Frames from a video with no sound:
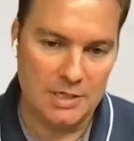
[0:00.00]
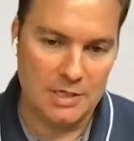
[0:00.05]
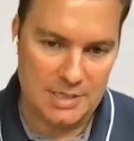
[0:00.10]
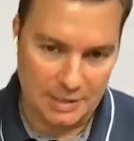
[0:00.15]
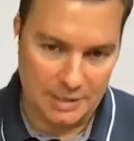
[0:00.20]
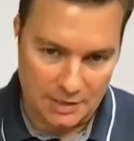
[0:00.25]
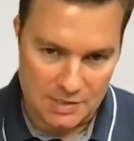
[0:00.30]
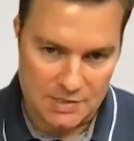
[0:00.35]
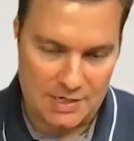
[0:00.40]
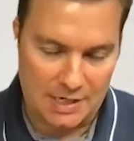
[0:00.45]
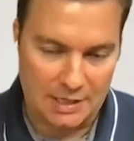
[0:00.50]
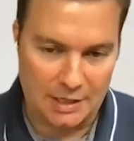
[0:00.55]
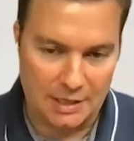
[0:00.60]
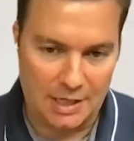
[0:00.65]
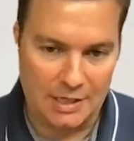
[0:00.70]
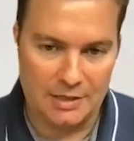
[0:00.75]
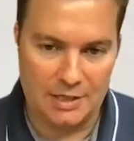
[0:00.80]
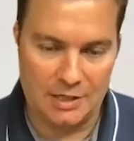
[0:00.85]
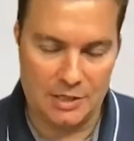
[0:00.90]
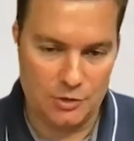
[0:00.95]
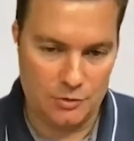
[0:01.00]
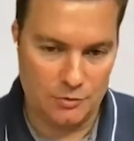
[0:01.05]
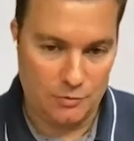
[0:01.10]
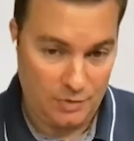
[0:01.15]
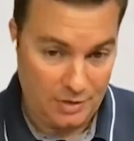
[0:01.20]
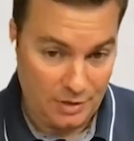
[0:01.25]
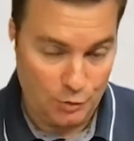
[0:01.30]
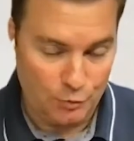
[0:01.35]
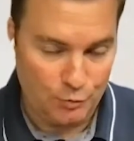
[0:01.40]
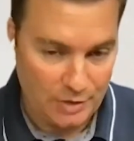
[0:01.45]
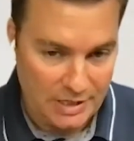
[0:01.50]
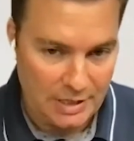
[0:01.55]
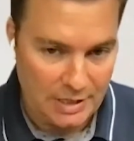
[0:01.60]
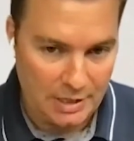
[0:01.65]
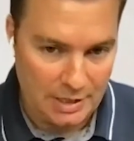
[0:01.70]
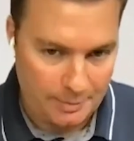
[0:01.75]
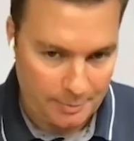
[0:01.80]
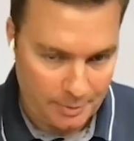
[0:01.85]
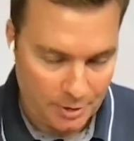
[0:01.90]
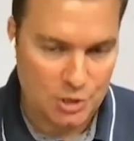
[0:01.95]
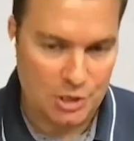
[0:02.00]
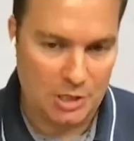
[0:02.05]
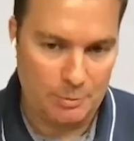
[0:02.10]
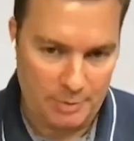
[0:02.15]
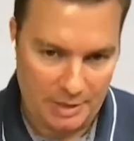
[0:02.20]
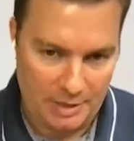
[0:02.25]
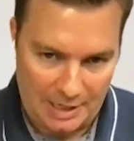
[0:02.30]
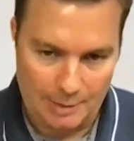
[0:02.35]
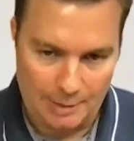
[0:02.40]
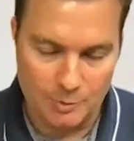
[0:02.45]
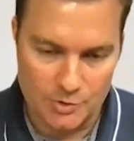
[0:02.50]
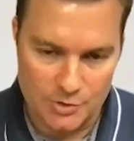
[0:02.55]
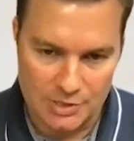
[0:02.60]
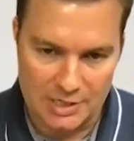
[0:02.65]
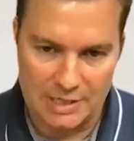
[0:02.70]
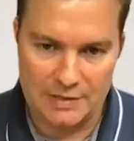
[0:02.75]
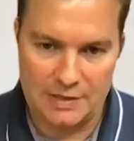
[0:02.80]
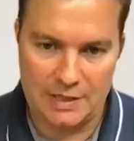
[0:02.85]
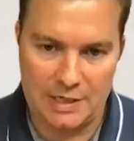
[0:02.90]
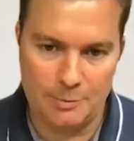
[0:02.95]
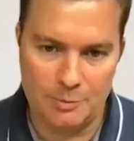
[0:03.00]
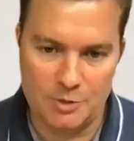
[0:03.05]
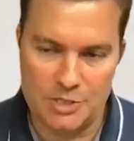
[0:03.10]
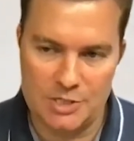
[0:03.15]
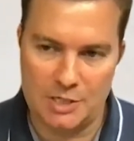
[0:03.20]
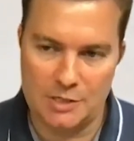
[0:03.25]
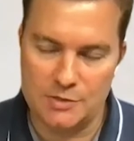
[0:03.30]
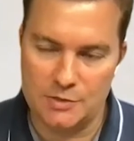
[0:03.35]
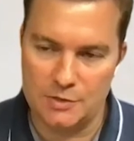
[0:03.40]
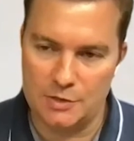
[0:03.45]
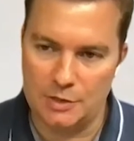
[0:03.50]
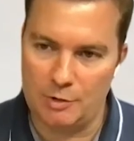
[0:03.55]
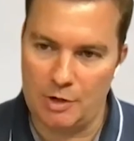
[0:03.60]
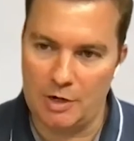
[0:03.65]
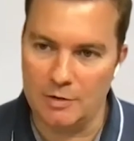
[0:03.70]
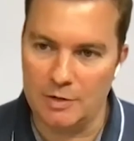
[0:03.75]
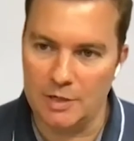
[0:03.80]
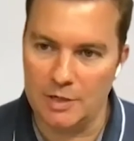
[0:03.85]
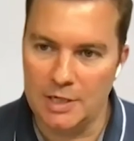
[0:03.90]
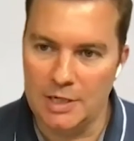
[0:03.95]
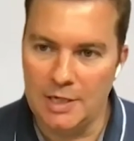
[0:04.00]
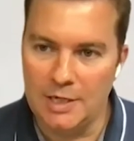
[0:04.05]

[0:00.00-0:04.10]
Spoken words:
tell the satellite that you need an image and being able to get that image down to the ground.